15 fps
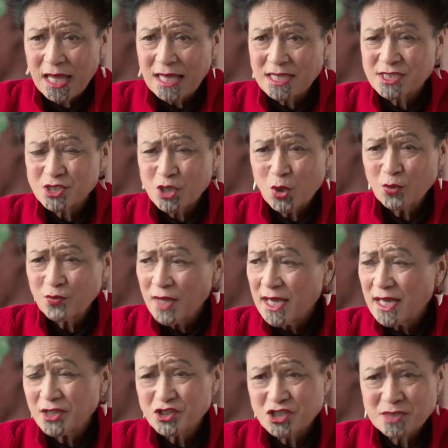And so they
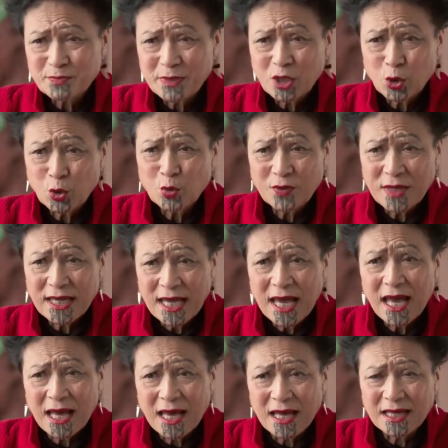are just being who they
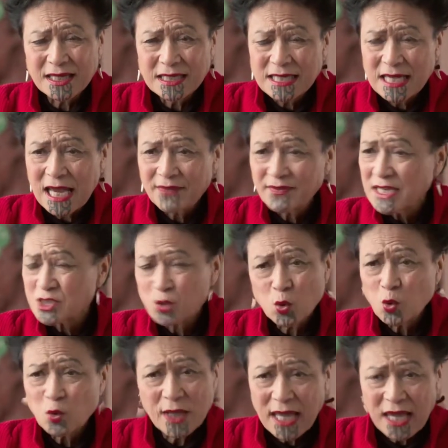are, and that's
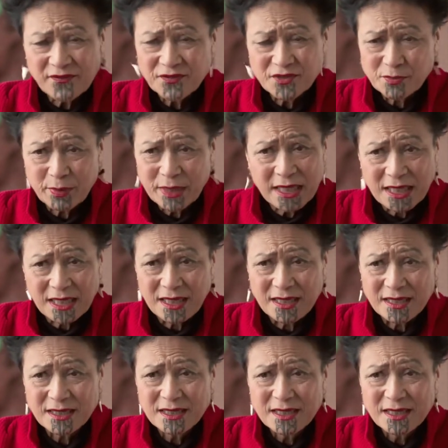all they have to be.